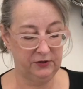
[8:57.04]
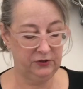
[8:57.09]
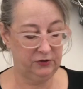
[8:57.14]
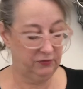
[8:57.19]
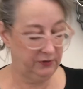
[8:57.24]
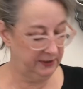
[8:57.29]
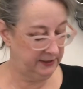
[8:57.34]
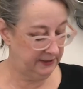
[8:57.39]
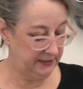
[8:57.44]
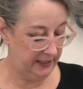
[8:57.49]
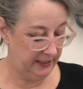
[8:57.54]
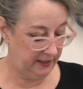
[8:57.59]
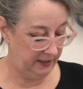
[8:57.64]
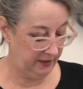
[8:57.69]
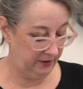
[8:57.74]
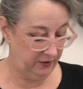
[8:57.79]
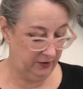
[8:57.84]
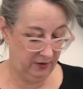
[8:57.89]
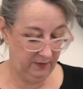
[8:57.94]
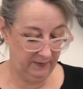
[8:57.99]
so excited.
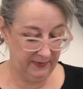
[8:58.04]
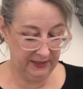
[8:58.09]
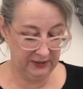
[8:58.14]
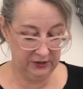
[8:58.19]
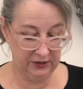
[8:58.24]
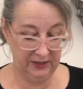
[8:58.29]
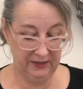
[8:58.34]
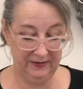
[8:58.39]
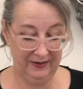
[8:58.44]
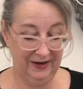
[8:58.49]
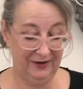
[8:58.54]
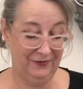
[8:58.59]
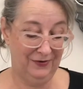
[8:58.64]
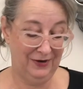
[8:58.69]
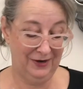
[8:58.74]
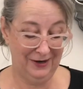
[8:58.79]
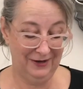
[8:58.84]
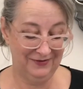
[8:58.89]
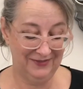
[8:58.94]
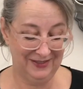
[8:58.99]
I couldn't imagine I'd ever
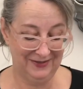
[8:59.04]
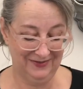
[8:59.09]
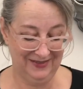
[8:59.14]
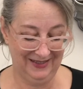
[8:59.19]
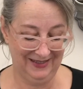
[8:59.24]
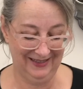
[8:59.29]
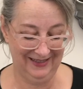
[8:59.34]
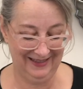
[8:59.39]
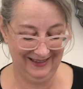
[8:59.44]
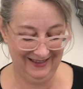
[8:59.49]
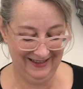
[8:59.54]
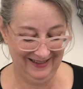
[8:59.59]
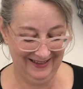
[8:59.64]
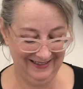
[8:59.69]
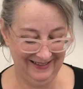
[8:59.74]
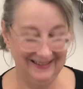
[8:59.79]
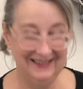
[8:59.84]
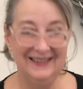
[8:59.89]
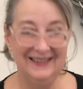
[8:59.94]
have something like that.